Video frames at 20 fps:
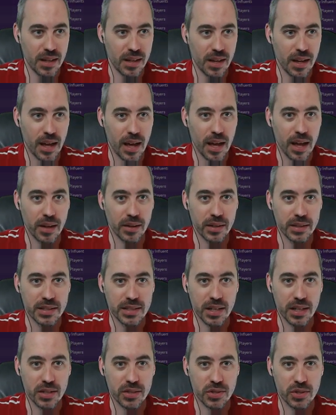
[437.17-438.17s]
Uh, let's
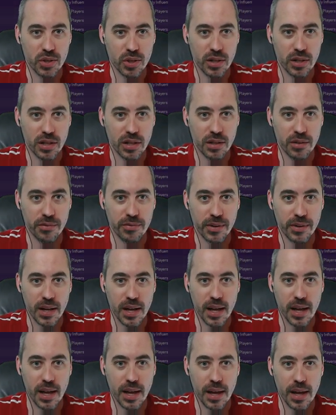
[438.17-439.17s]
get assertive.
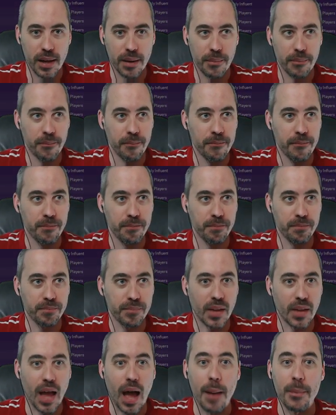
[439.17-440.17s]
Um,
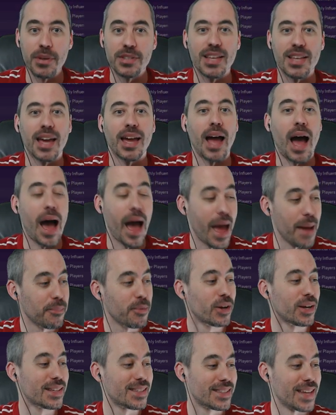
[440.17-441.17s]
I'm gonna say, I am
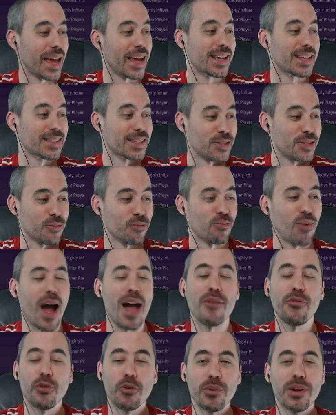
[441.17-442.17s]
gonna say, because it's a
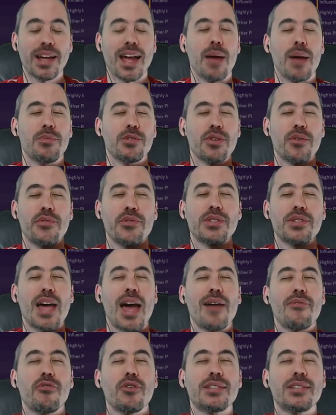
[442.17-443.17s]
rivalry game. So if there's
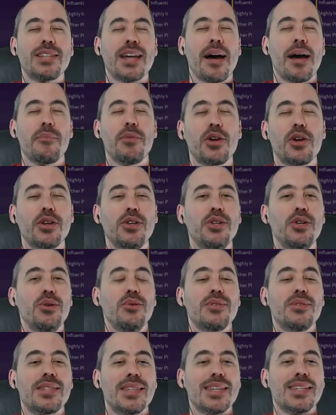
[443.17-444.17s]
ever a time you can
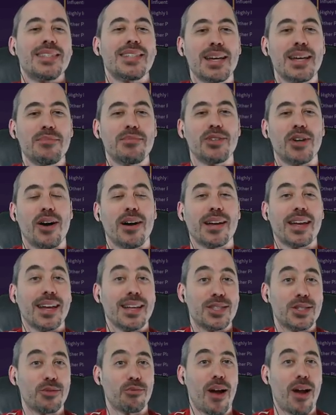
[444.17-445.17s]
use this team talk,
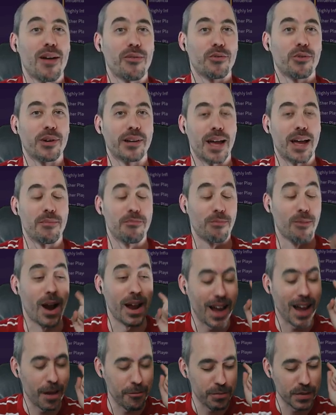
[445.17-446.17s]
it's the rivalry game,
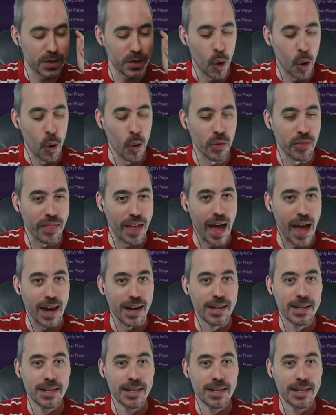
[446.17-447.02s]
right? I've been told that.